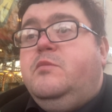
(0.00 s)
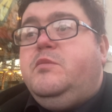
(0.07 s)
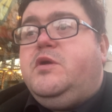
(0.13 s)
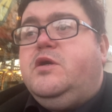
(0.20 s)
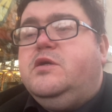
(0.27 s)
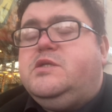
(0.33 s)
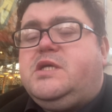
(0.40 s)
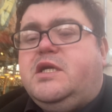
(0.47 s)

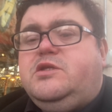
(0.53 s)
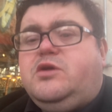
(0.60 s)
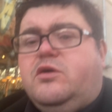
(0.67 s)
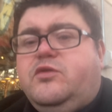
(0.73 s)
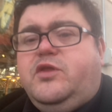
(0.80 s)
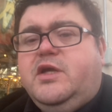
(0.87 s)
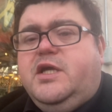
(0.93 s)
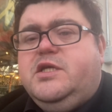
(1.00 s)
because I
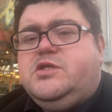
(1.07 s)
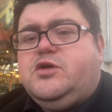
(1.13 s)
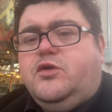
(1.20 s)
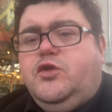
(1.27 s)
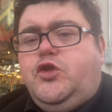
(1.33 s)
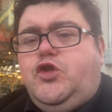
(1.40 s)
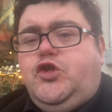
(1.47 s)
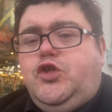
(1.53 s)
don't think he's
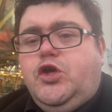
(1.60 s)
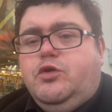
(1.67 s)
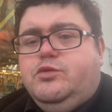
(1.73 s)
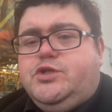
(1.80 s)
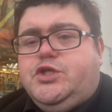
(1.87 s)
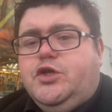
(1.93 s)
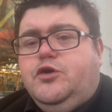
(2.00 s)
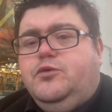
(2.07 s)
on
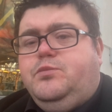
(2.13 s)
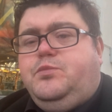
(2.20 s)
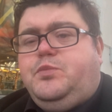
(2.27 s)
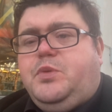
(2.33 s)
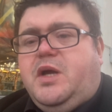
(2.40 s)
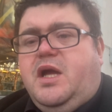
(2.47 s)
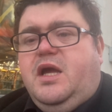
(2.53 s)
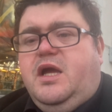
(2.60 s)
YouTube,
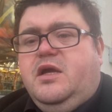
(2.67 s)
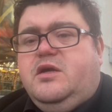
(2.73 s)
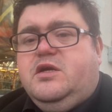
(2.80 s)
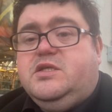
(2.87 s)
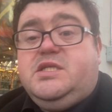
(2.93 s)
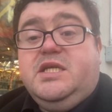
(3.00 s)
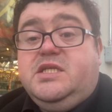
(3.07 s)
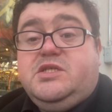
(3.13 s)

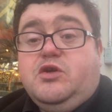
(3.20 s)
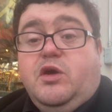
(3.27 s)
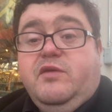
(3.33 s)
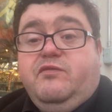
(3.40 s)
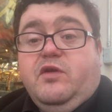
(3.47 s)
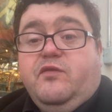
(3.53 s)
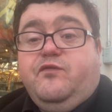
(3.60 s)
because he's not even on